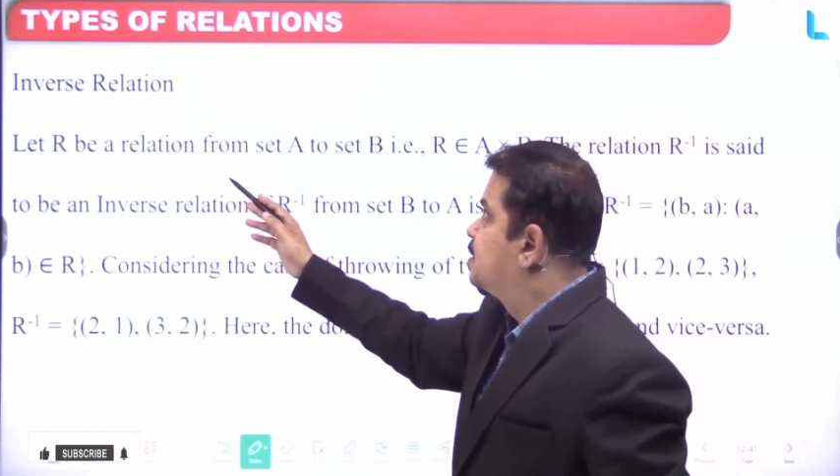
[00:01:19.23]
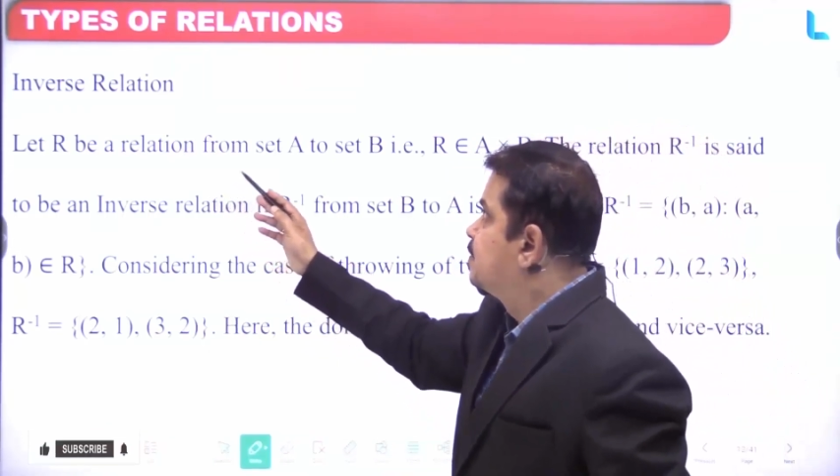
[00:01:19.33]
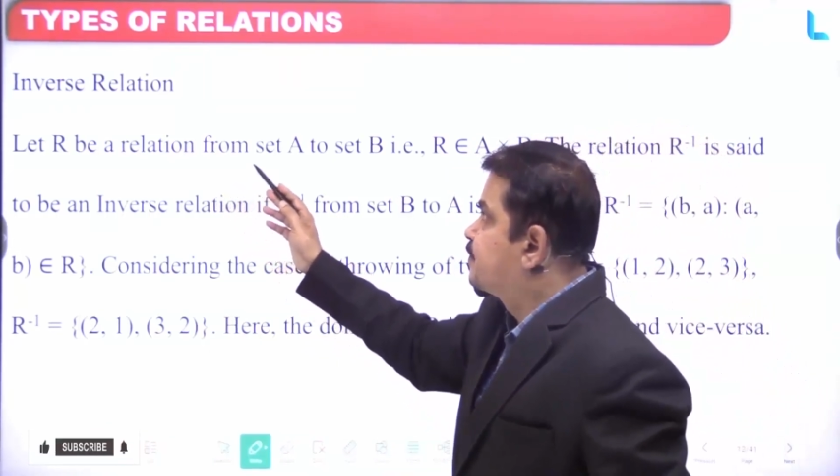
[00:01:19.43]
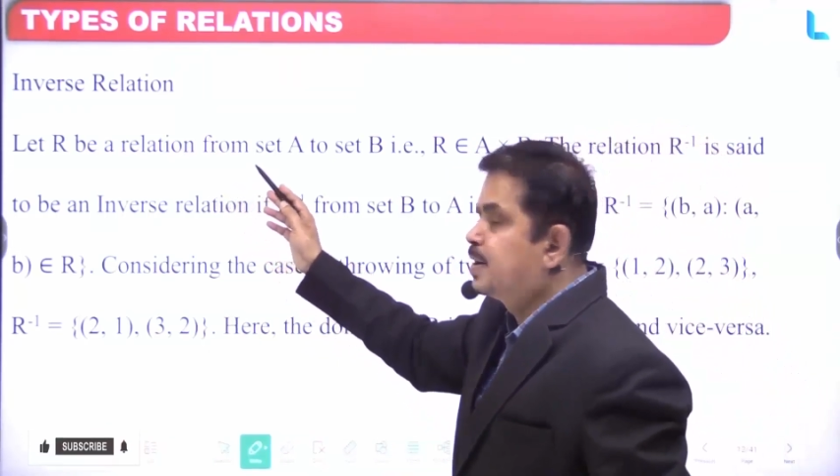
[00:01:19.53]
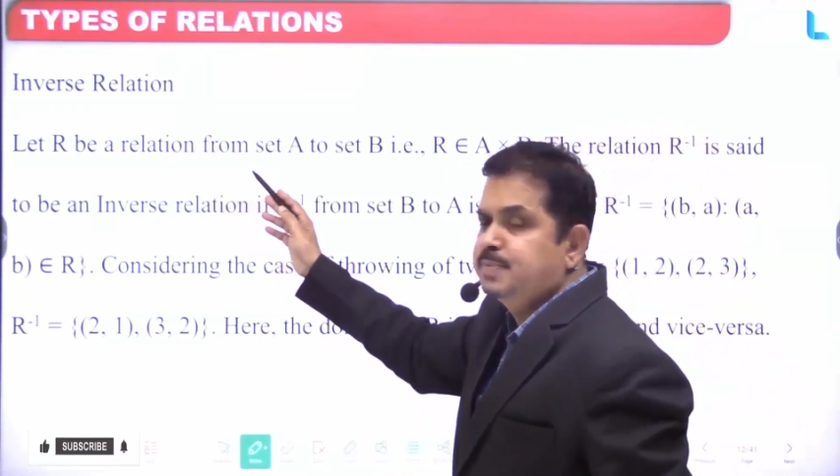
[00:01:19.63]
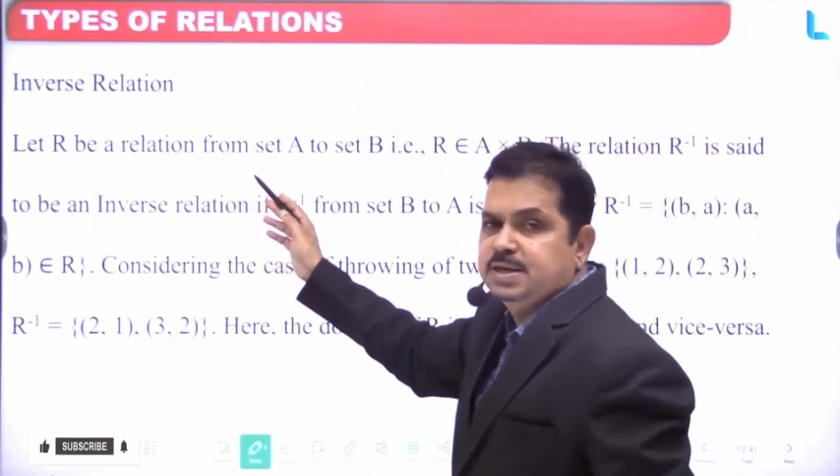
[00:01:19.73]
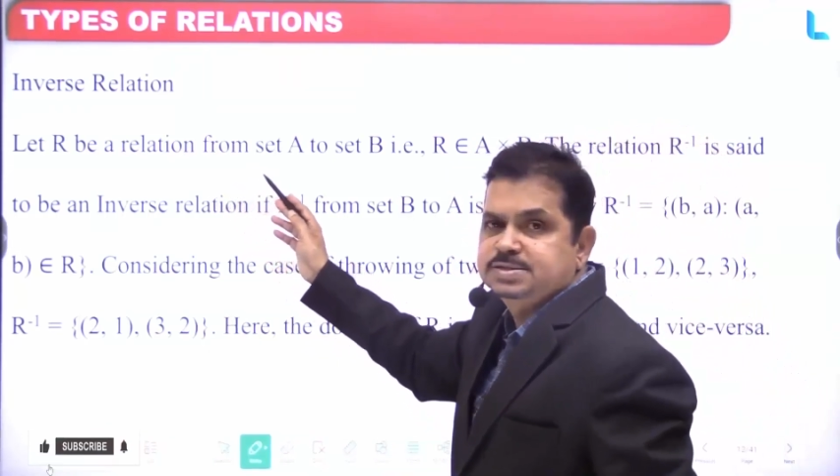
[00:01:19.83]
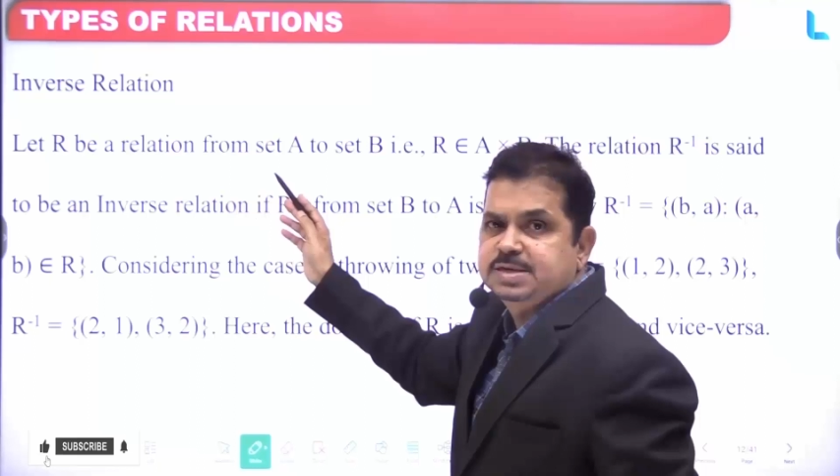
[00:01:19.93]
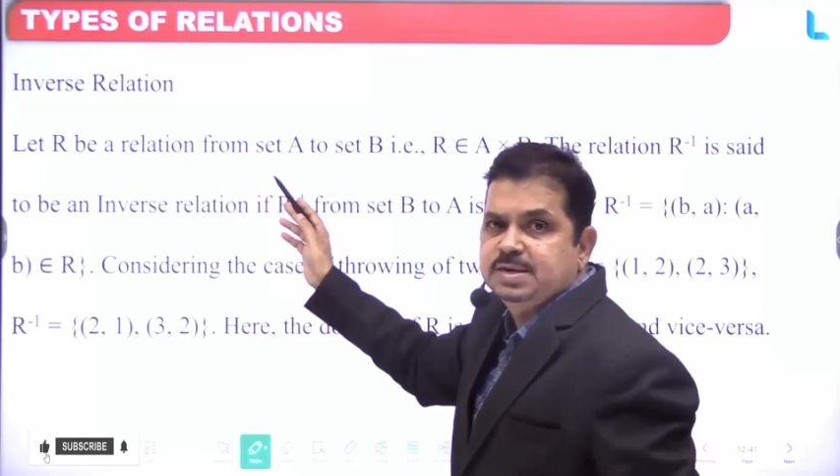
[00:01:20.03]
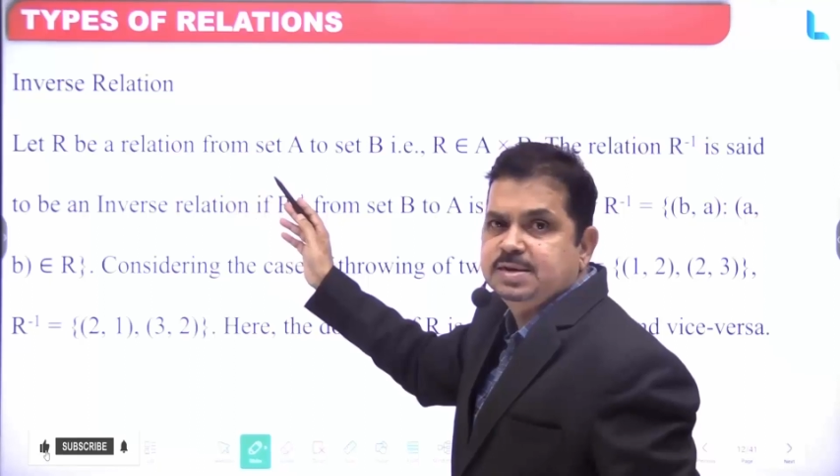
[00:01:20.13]
from the
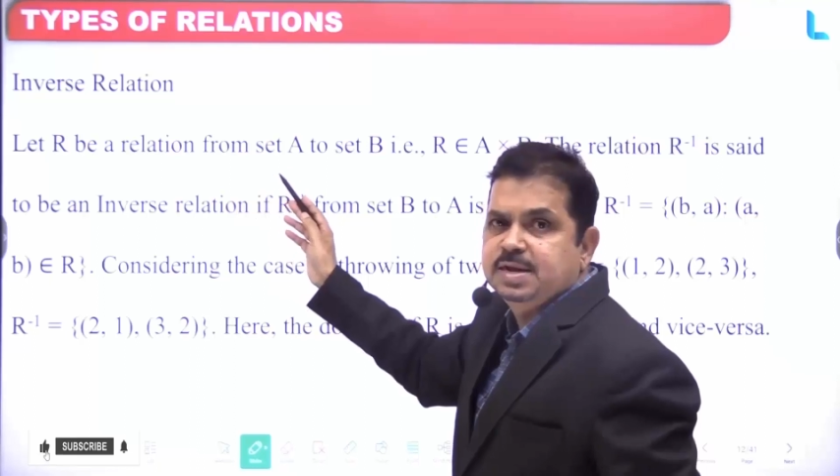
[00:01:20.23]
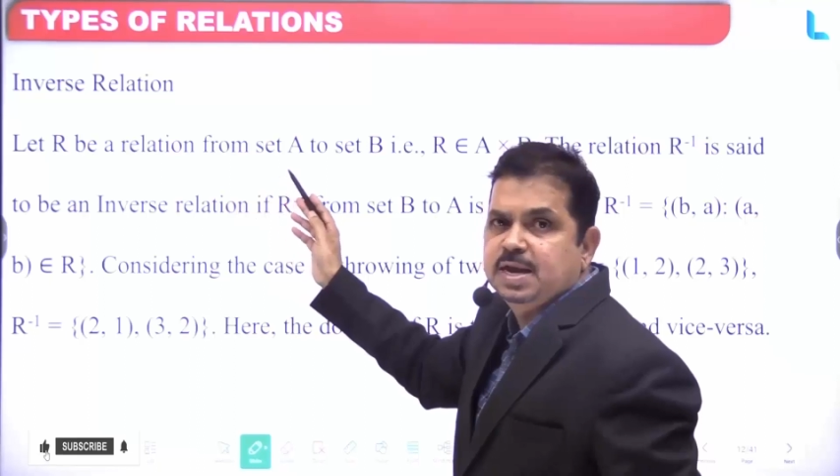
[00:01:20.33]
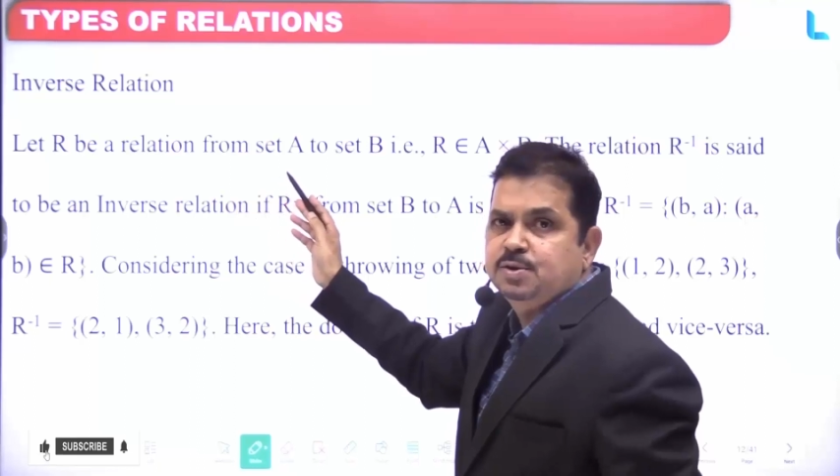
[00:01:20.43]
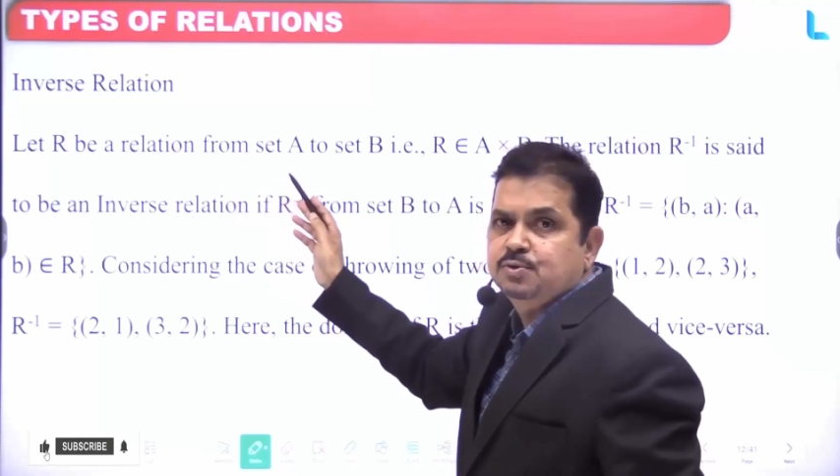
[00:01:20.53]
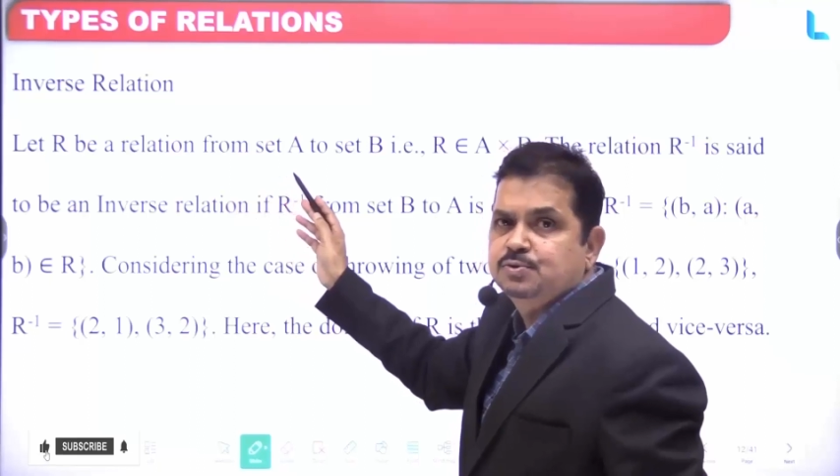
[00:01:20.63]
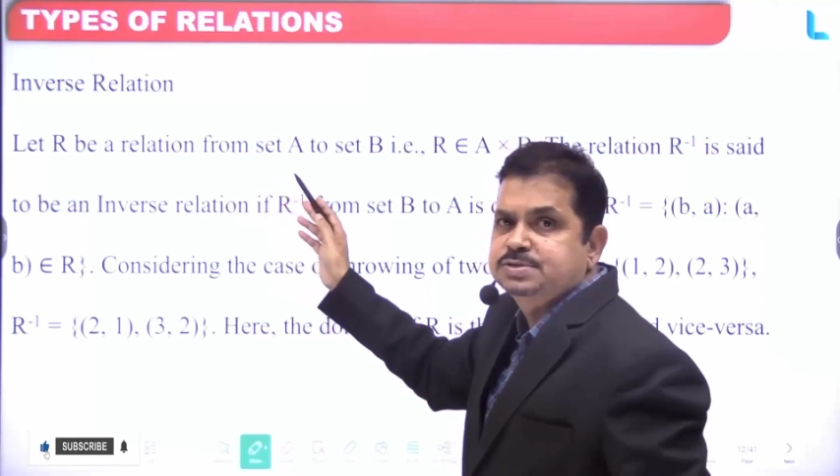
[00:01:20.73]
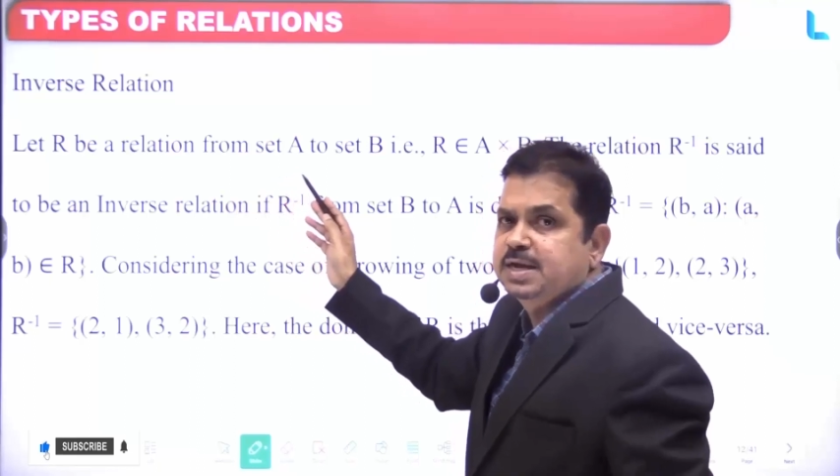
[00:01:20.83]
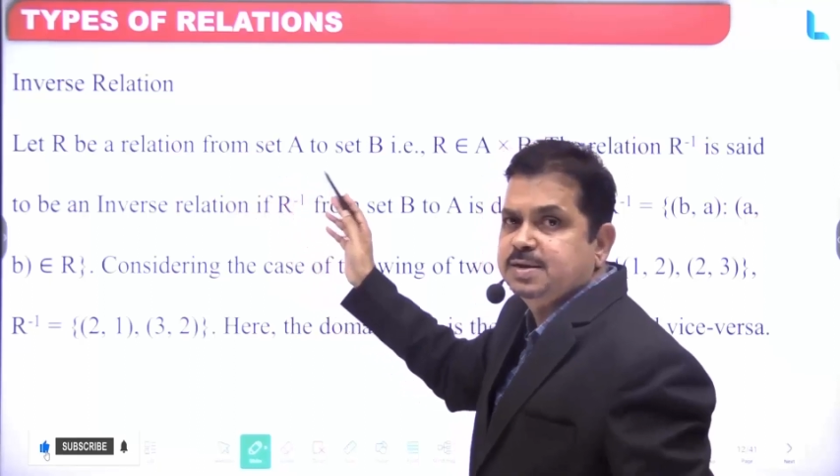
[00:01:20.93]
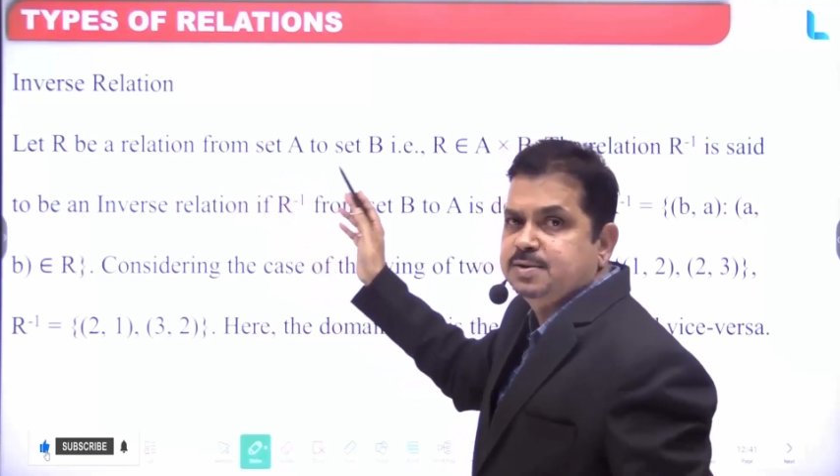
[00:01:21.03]
set A to set